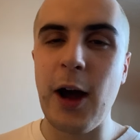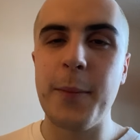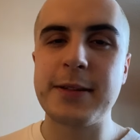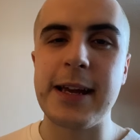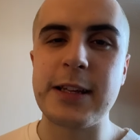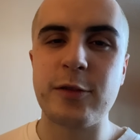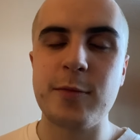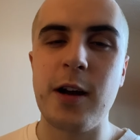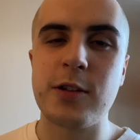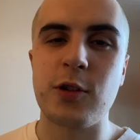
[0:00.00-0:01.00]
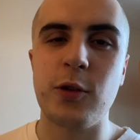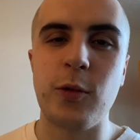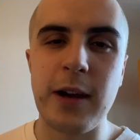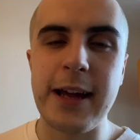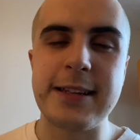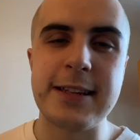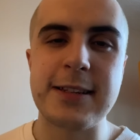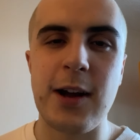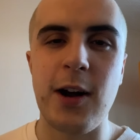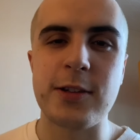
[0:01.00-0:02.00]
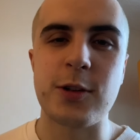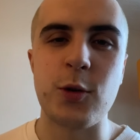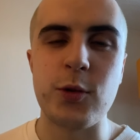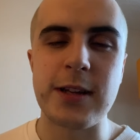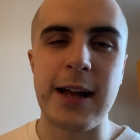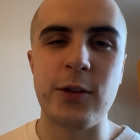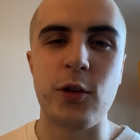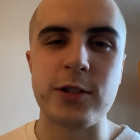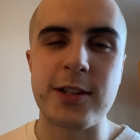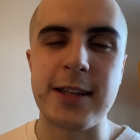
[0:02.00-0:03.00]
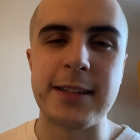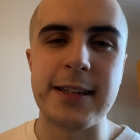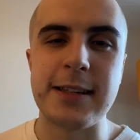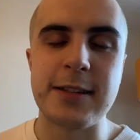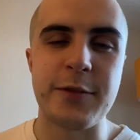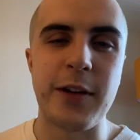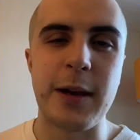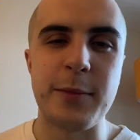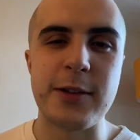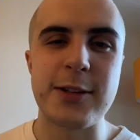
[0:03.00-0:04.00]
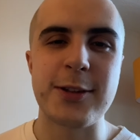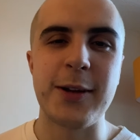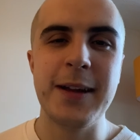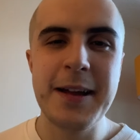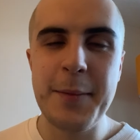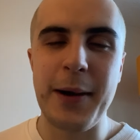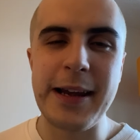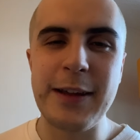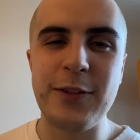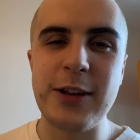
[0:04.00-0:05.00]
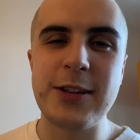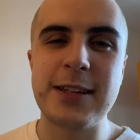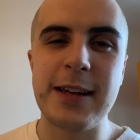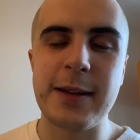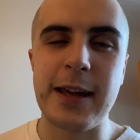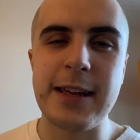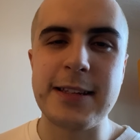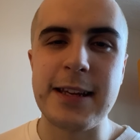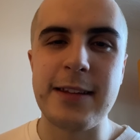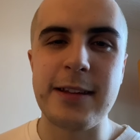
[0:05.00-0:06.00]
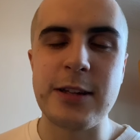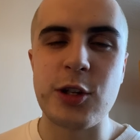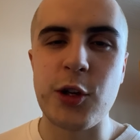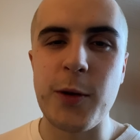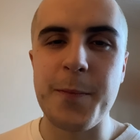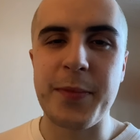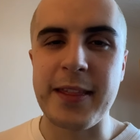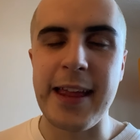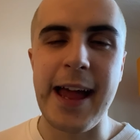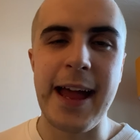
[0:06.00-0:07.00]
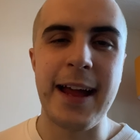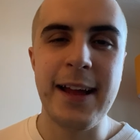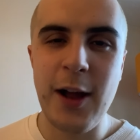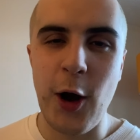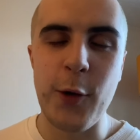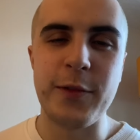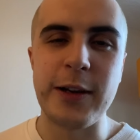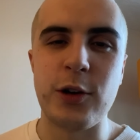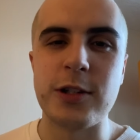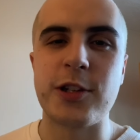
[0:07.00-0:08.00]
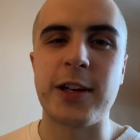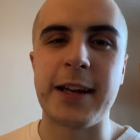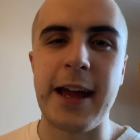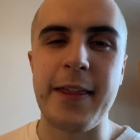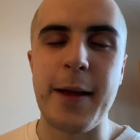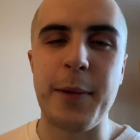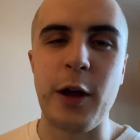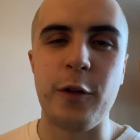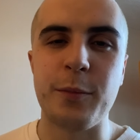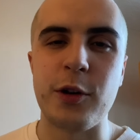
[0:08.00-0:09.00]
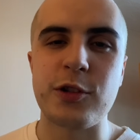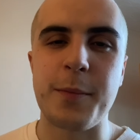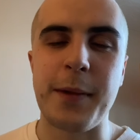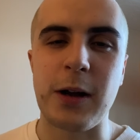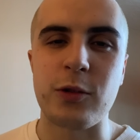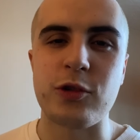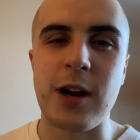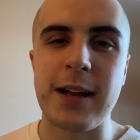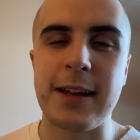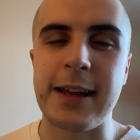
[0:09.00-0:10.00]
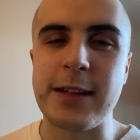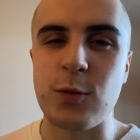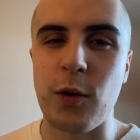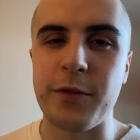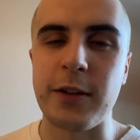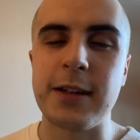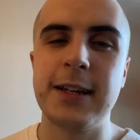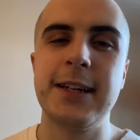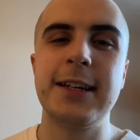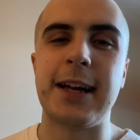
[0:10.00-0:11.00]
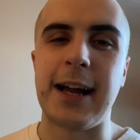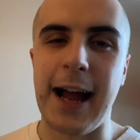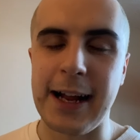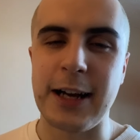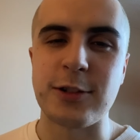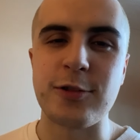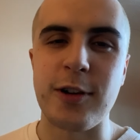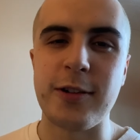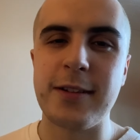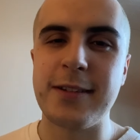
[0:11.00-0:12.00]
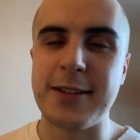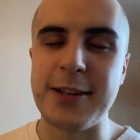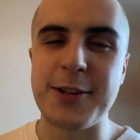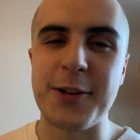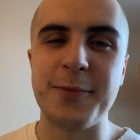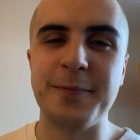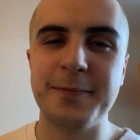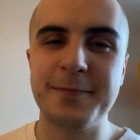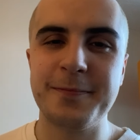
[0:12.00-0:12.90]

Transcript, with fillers: updates from us on all the latest articles and Norwich City developments. So plenty for you to get your teeth into there. Hopefully Norwich can get their playoff push back on track against Watford at Carrow Road. See you soon.